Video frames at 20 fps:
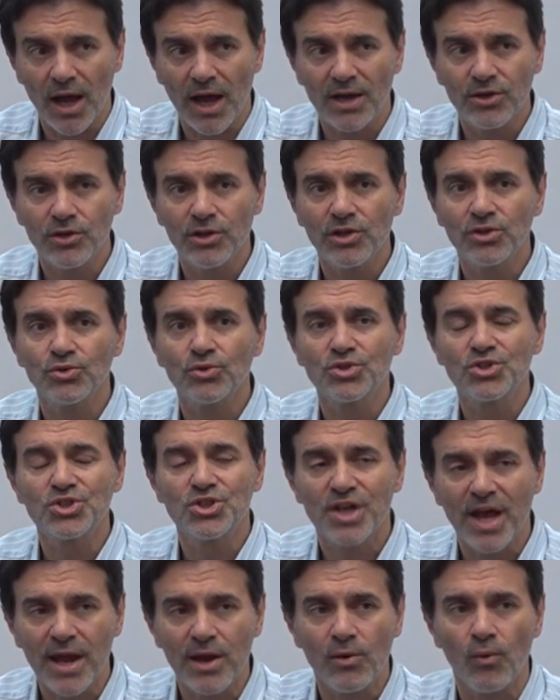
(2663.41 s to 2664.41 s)
and you need to
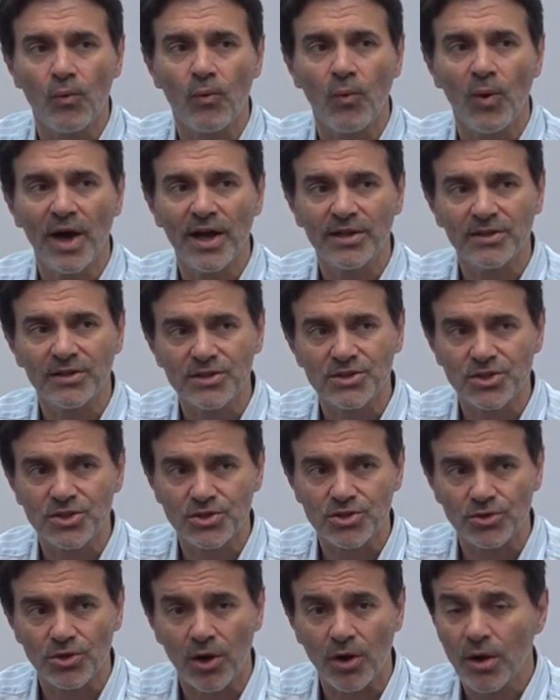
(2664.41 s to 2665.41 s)
say why this
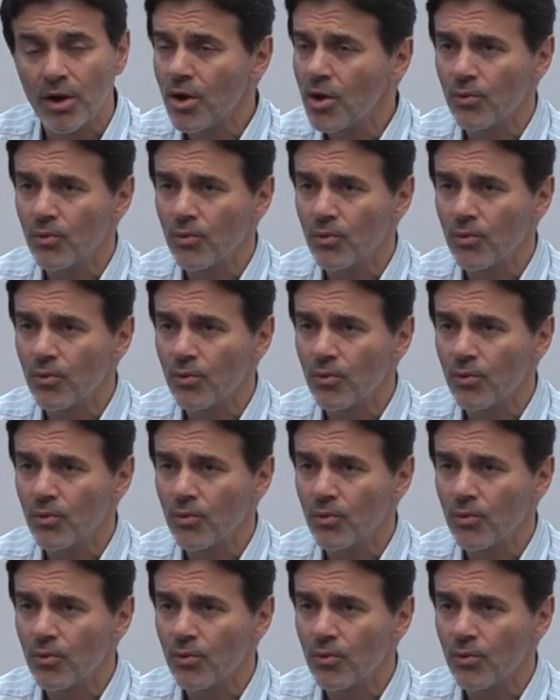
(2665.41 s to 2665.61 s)
is wrong.